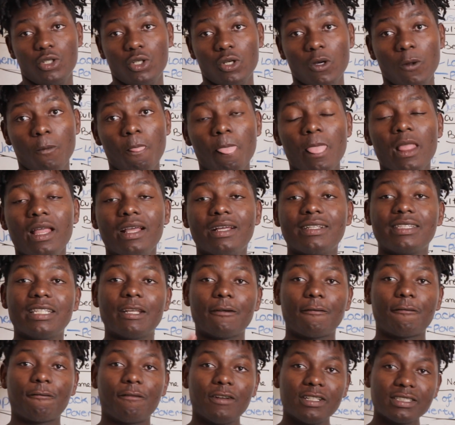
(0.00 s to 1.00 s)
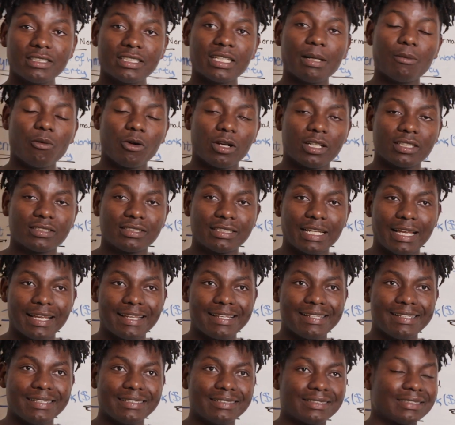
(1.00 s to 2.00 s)
You know, the first thing I'm gonna
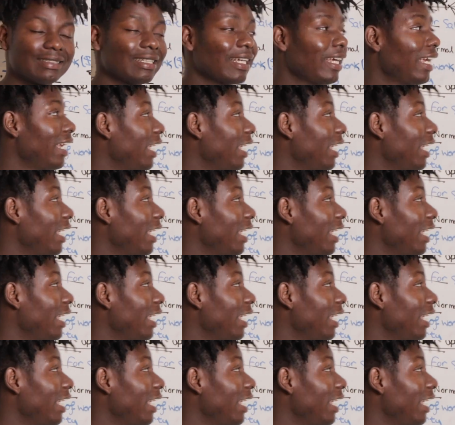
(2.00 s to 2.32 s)
say is